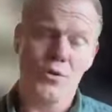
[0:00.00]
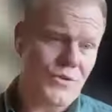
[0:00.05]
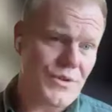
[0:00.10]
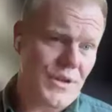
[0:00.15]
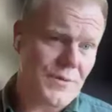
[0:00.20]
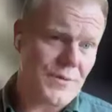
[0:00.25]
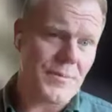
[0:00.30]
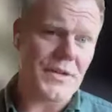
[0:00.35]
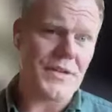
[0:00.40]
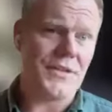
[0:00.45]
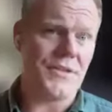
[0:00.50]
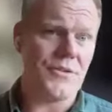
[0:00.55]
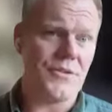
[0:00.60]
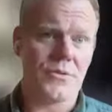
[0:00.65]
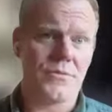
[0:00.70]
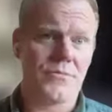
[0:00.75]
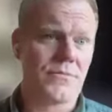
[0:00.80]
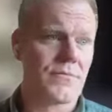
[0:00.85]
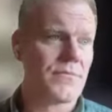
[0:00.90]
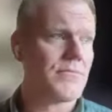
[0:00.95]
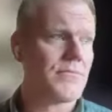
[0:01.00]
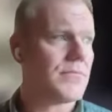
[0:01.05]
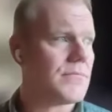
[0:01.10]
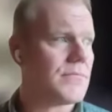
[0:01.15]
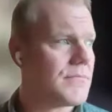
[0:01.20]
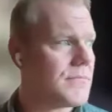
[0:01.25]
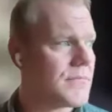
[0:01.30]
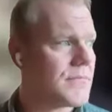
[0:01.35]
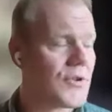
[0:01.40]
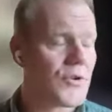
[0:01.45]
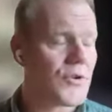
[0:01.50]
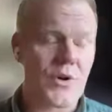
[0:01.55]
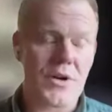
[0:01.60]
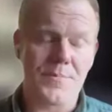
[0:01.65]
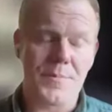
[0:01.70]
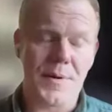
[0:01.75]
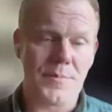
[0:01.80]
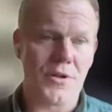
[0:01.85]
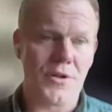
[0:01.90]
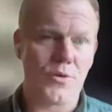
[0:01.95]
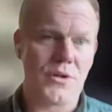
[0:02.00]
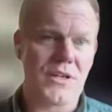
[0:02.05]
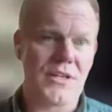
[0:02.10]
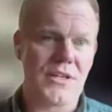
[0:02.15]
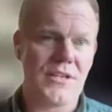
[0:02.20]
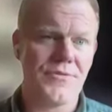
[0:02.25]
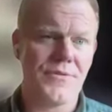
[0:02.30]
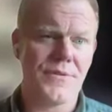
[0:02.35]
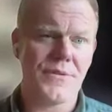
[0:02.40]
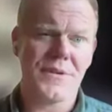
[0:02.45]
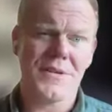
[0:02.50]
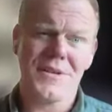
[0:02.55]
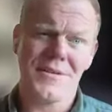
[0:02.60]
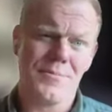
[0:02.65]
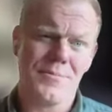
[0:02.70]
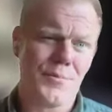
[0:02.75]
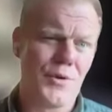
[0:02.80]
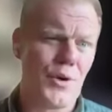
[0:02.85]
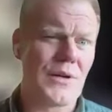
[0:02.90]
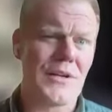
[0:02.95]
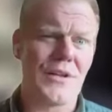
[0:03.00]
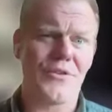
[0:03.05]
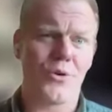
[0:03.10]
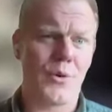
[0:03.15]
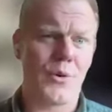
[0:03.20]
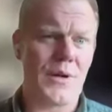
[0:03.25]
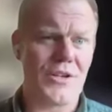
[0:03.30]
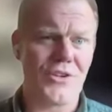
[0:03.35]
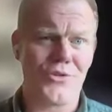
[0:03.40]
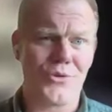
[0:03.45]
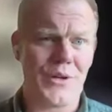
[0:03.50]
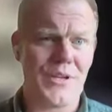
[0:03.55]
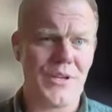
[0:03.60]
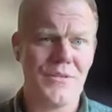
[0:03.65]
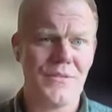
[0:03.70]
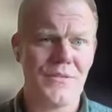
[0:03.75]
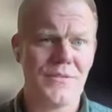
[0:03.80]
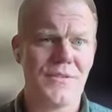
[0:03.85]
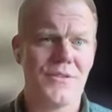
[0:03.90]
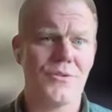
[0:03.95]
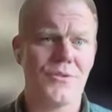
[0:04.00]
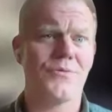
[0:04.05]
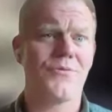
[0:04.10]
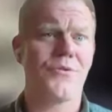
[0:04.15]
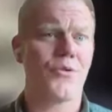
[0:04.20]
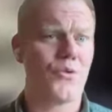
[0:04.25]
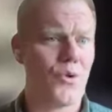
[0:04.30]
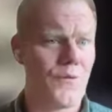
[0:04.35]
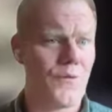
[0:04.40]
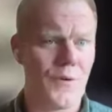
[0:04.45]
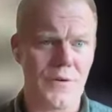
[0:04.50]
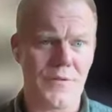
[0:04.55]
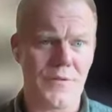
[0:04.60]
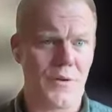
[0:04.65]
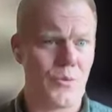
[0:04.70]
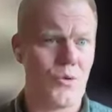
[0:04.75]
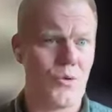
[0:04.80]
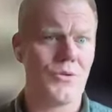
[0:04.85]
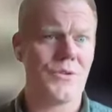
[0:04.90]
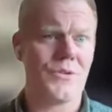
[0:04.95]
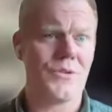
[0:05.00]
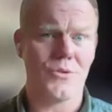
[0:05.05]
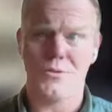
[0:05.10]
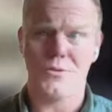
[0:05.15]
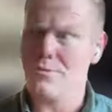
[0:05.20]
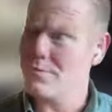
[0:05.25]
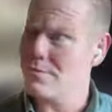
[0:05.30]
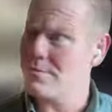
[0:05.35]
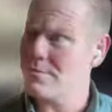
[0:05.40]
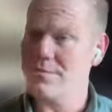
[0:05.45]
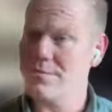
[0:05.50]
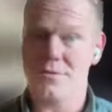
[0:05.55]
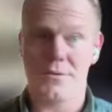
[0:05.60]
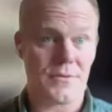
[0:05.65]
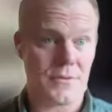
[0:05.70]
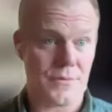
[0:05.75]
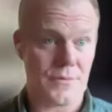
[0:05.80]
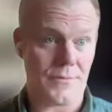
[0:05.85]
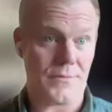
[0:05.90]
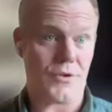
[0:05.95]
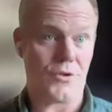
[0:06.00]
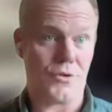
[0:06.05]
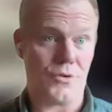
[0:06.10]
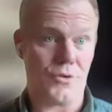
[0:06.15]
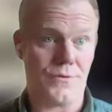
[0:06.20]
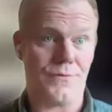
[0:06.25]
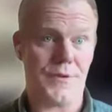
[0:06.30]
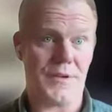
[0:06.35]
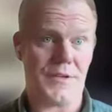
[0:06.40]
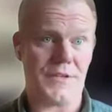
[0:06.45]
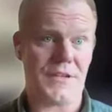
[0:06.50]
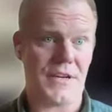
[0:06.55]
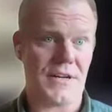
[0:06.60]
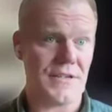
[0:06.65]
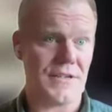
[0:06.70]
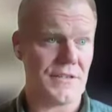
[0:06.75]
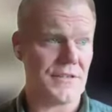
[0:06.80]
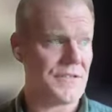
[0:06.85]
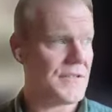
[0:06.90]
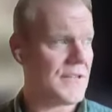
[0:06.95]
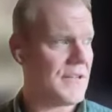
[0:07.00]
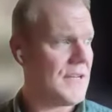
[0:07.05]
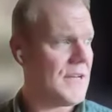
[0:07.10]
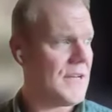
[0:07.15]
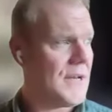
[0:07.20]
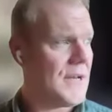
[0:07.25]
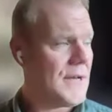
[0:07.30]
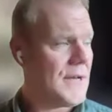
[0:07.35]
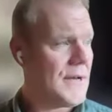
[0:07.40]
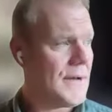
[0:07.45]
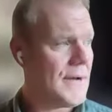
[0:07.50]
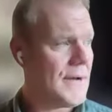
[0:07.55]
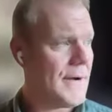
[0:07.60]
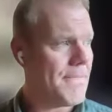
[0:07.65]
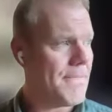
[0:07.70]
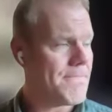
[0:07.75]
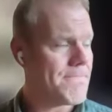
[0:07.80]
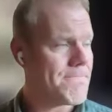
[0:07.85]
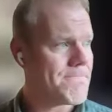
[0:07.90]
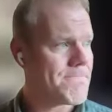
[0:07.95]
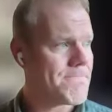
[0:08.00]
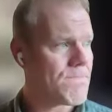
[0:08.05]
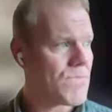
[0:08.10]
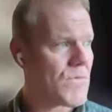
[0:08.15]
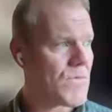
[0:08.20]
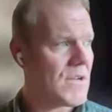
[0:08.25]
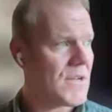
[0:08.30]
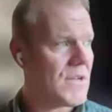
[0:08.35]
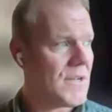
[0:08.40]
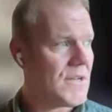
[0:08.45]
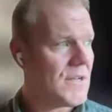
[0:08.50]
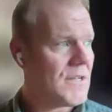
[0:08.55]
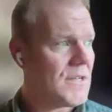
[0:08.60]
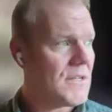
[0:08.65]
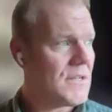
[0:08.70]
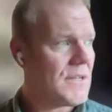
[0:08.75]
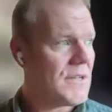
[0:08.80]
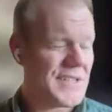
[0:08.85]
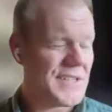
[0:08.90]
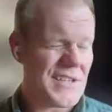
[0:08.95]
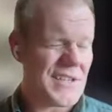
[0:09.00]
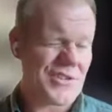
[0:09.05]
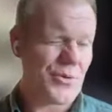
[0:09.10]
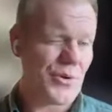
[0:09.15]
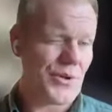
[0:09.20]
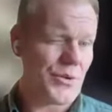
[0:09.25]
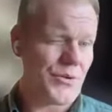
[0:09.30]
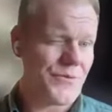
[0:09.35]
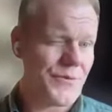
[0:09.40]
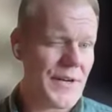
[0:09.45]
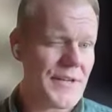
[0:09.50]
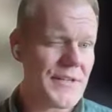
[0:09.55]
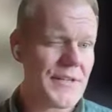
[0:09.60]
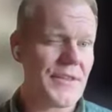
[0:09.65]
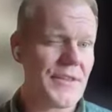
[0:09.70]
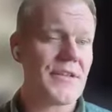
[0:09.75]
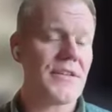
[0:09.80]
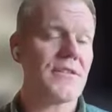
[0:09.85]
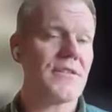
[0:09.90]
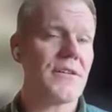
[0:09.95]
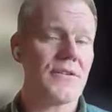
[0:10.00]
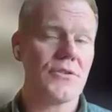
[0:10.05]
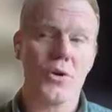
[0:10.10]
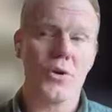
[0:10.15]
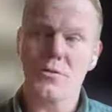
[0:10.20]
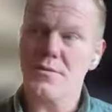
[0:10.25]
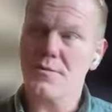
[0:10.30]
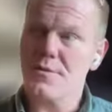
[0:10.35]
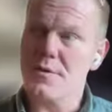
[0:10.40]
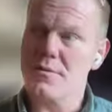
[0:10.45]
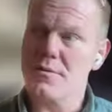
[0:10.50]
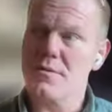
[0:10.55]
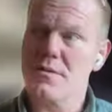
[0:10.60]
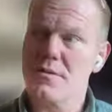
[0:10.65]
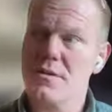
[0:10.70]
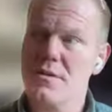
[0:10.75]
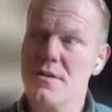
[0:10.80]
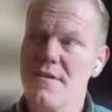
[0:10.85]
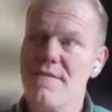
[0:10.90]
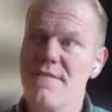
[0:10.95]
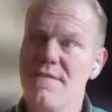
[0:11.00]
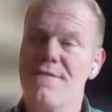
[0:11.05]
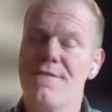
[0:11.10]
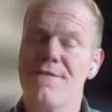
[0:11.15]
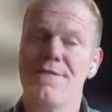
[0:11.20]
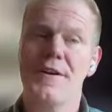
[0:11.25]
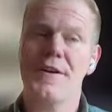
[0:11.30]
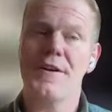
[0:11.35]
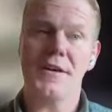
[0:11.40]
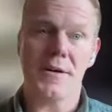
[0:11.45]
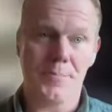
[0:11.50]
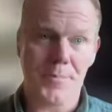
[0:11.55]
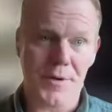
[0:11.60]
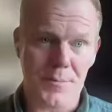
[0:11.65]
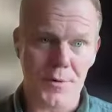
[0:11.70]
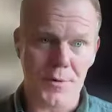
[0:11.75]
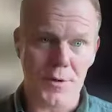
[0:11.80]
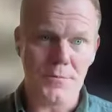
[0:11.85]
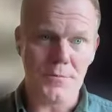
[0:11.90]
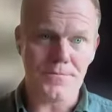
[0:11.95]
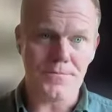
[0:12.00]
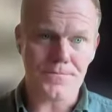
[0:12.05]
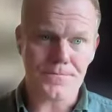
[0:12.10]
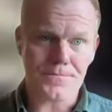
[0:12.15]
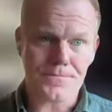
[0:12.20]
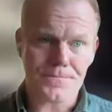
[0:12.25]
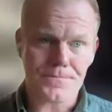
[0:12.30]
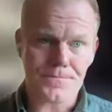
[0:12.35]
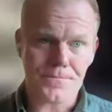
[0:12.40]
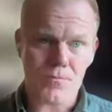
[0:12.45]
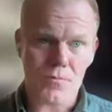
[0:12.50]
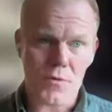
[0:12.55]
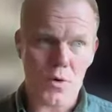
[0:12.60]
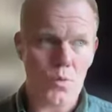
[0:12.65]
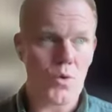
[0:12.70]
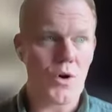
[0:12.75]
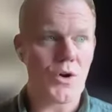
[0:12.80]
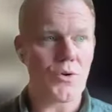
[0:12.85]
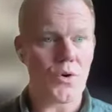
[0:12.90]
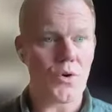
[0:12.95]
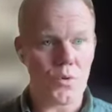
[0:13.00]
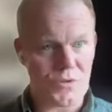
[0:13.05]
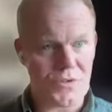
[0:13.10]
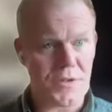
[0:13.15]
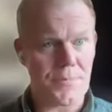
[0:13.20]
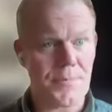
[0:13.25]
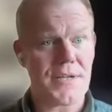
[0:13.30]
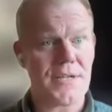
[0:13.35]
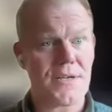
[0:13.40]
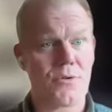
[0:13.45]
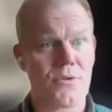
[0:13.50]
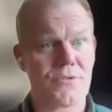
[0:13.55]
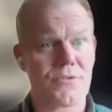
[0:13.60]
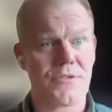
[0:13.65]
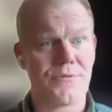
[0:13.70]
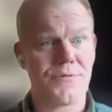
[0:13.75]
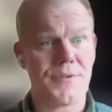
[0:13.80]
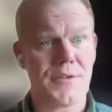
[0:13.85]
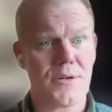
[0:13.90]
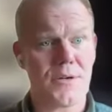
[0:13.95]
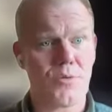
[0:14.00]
You'd also get many, great people who would leave purely through injury, through no fault of their own, good fit guys. Um, and actually what you'd find, I think a lot of the fitter people weren't always the better ones.